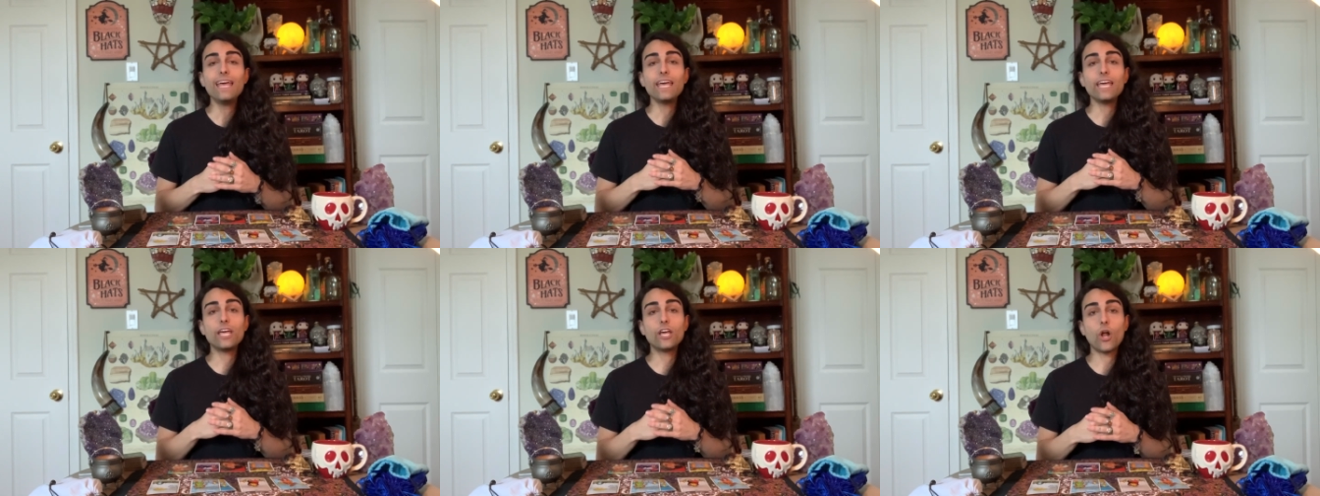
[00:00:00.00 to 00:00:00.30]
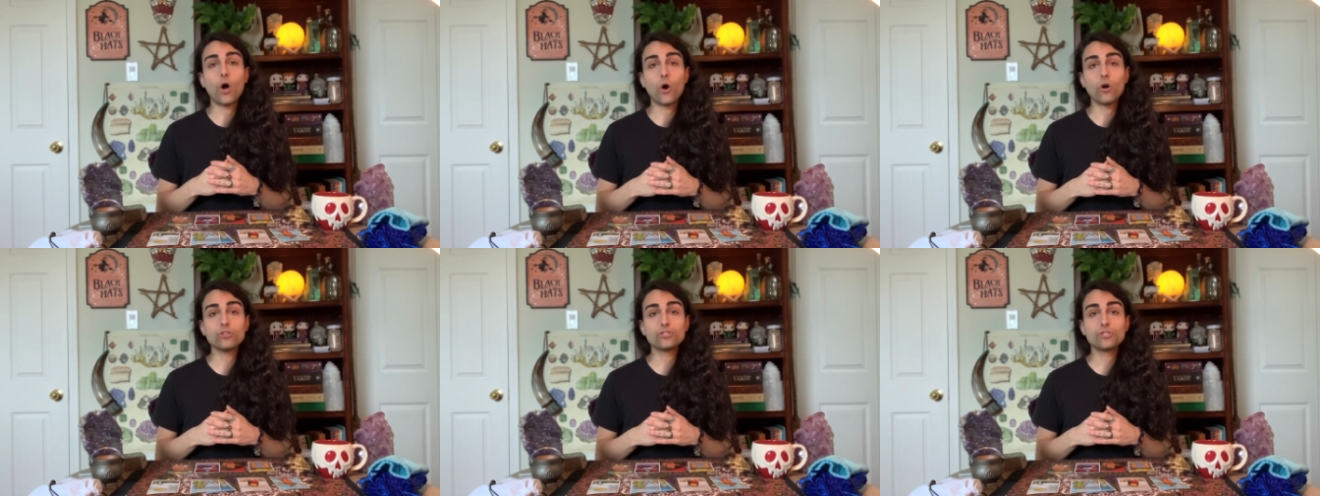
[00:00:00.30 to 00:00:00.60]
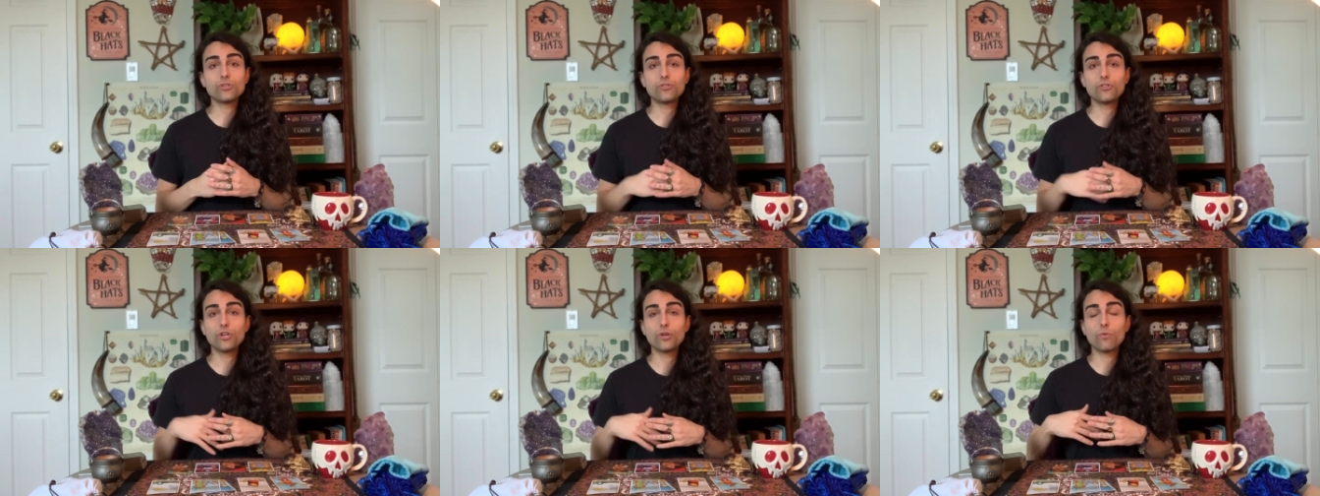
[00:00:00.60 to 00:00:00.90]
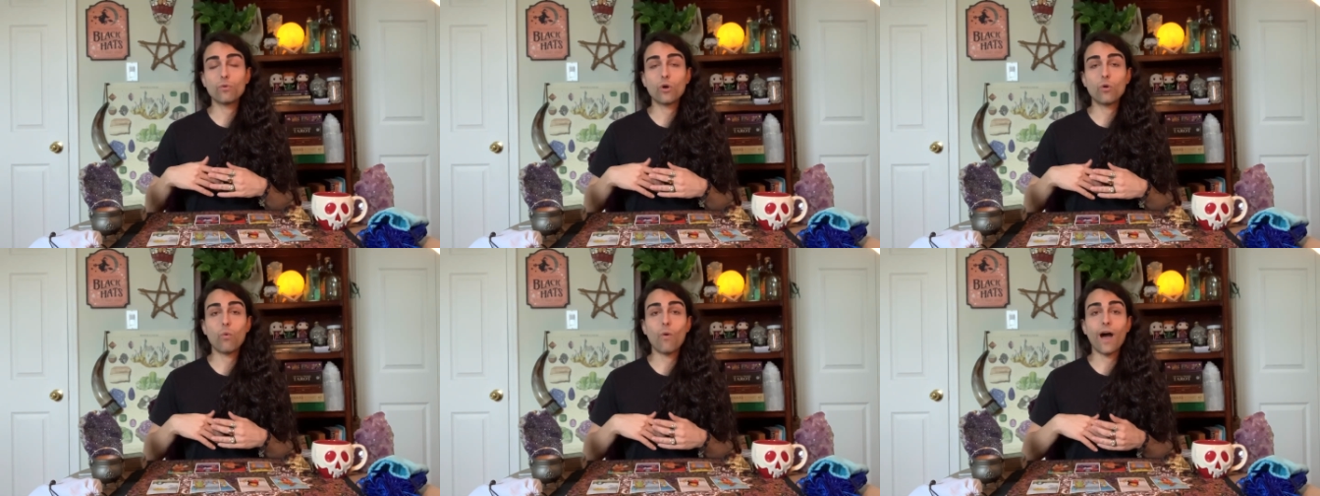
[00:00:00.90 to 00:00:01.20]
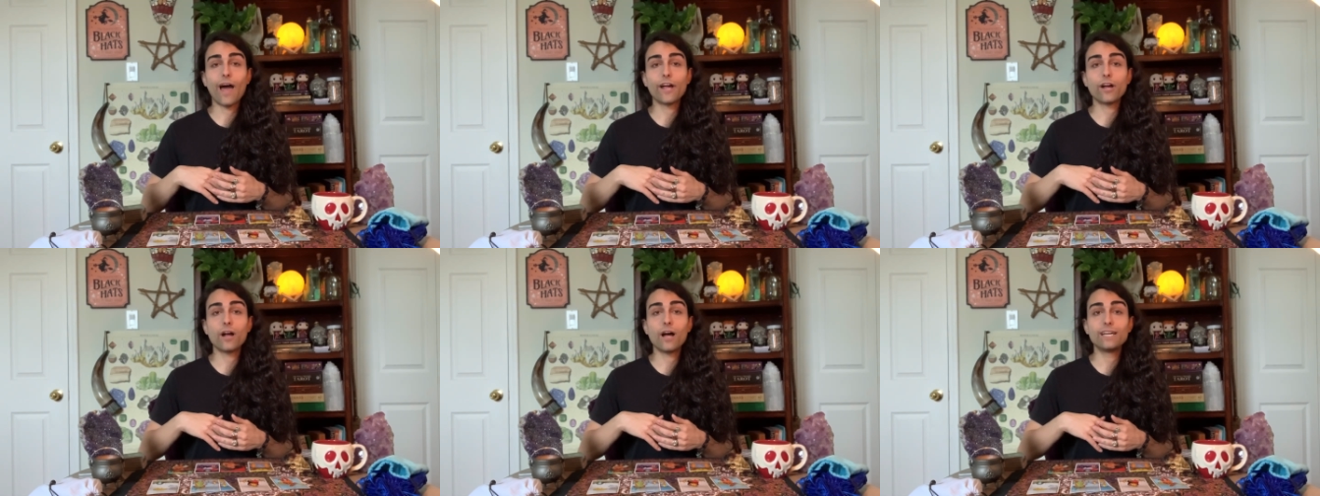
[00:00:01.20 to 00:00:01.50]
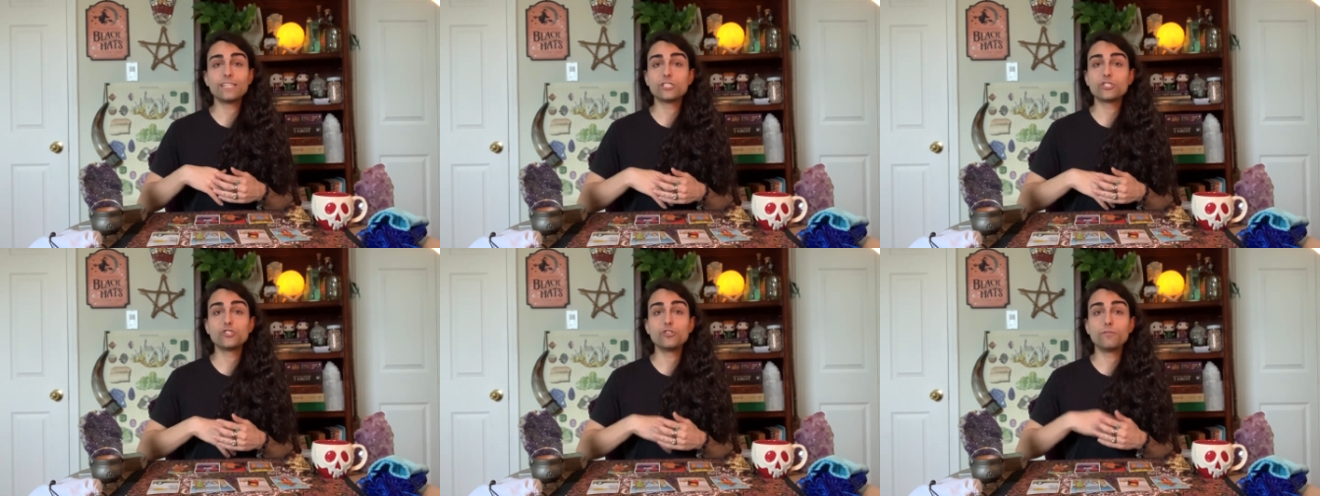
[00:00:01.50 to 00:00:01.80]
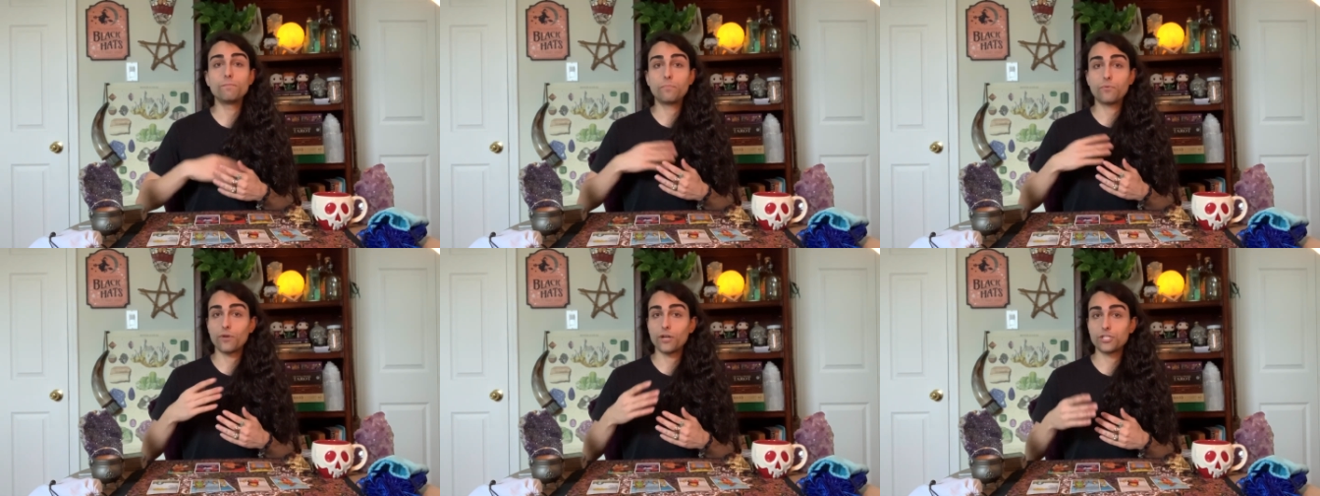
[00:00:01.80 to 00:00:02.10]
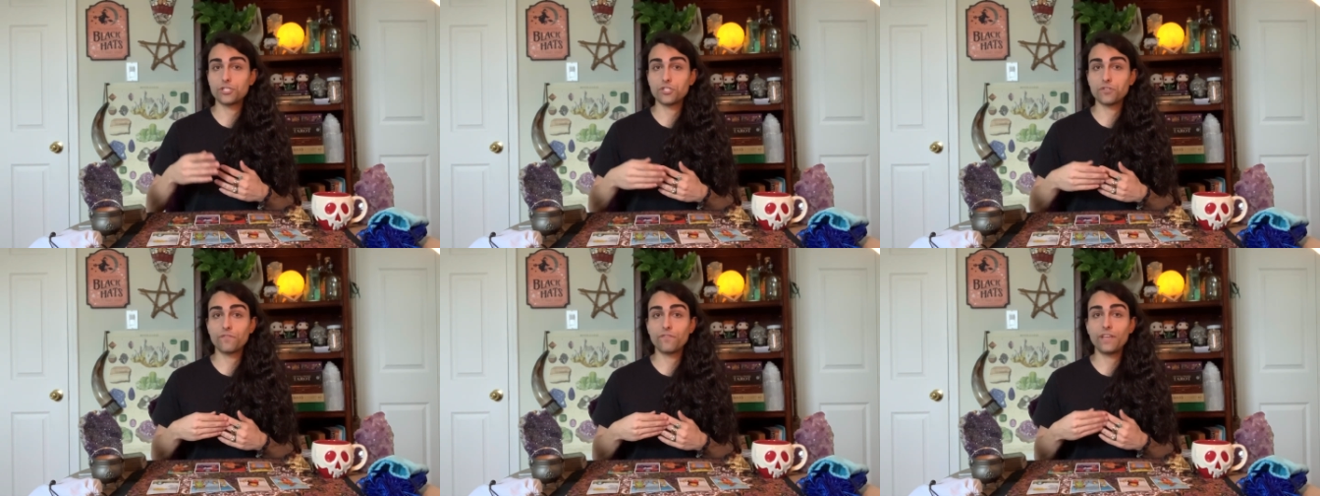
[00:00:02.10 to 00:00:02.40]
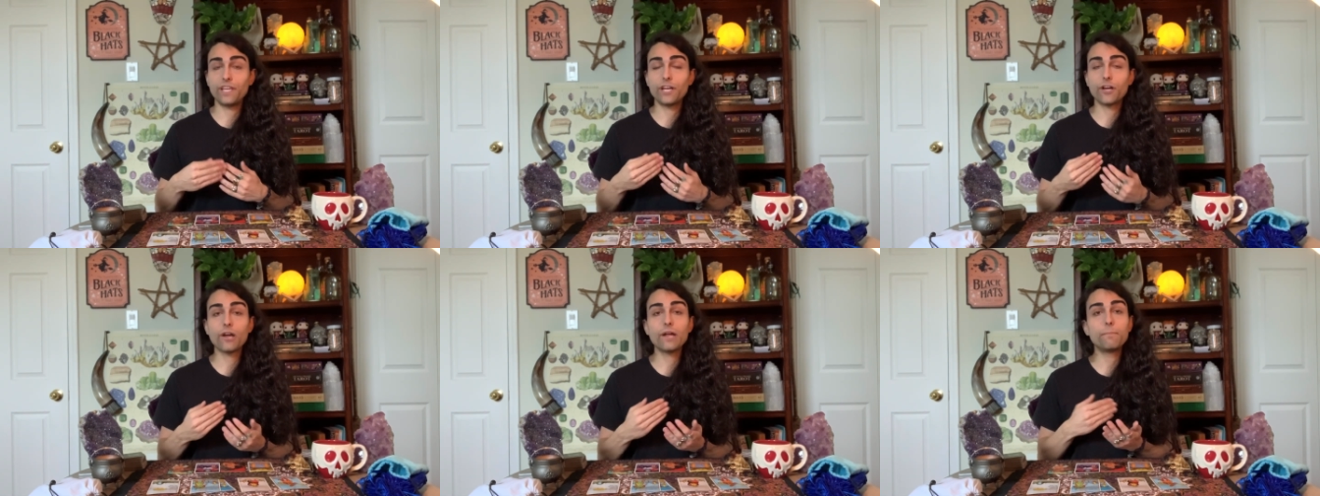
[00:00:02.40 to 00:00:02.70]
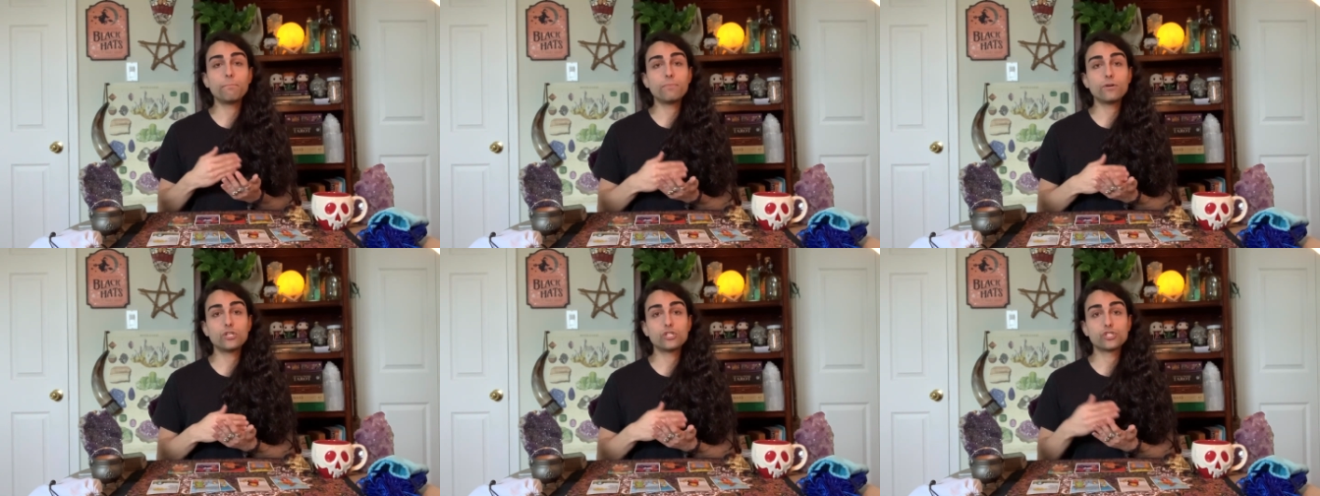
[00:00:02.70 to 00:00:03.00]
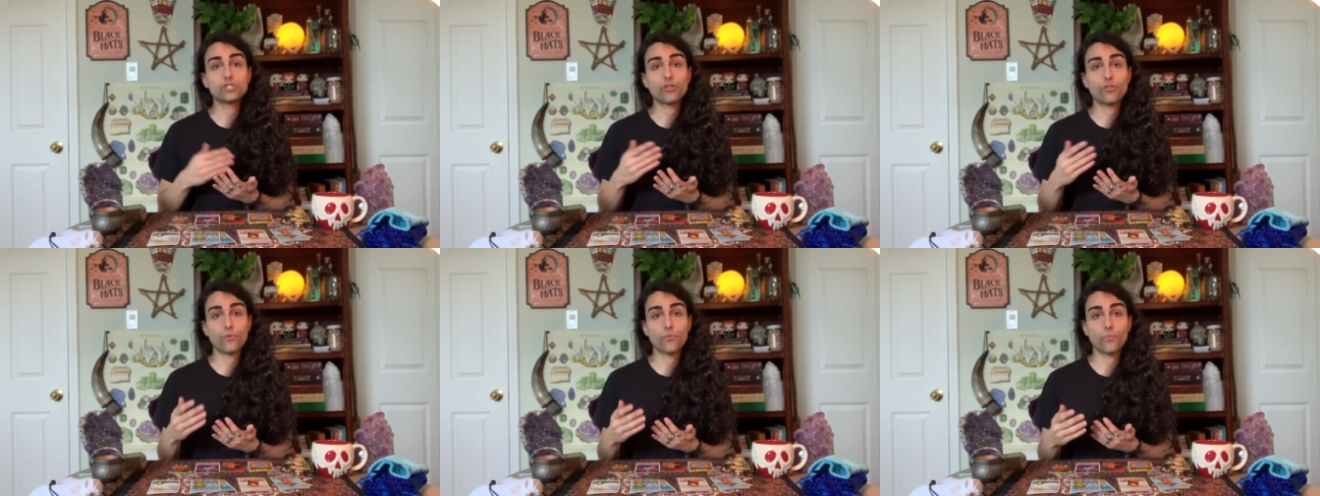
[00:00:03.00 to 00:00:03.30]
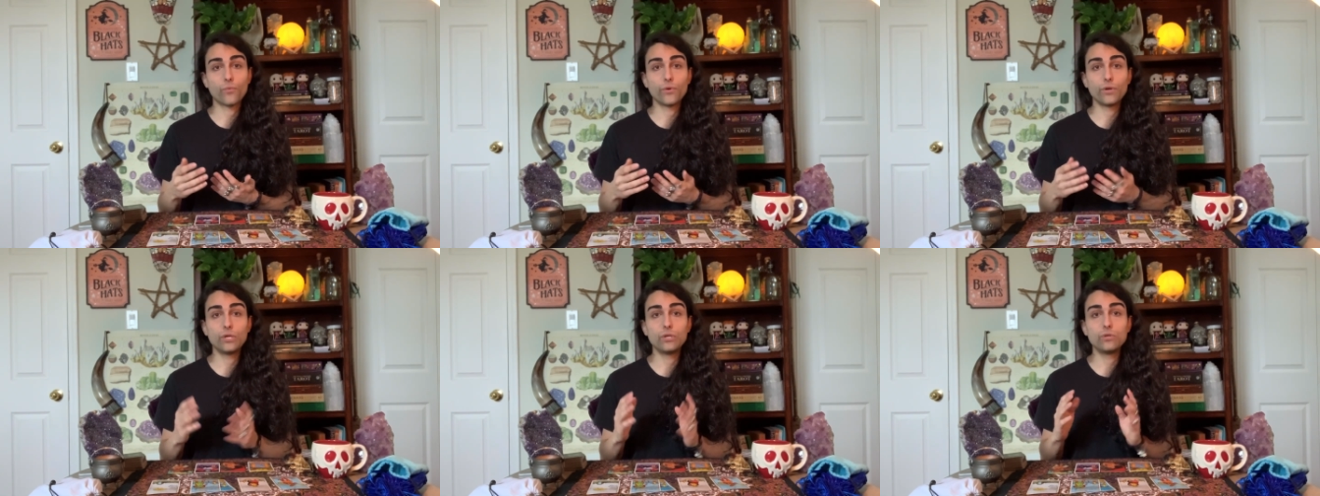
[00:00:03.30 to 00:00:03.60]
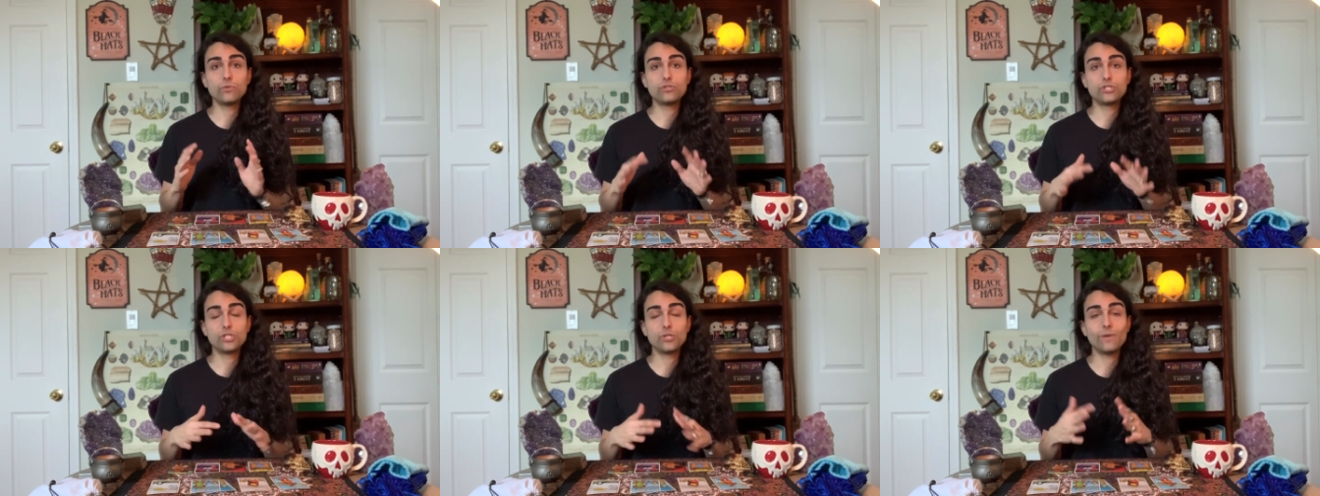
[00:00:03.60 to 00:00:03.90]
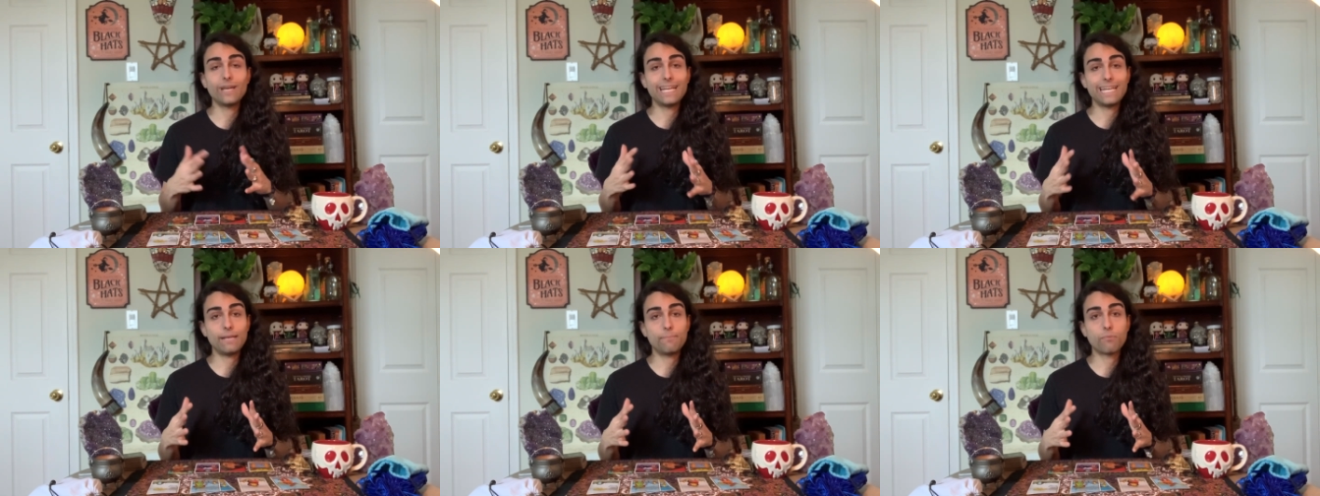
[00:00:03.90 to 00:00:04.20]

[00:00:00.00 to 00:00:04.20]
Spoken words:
It also could require us to persevere and push through to any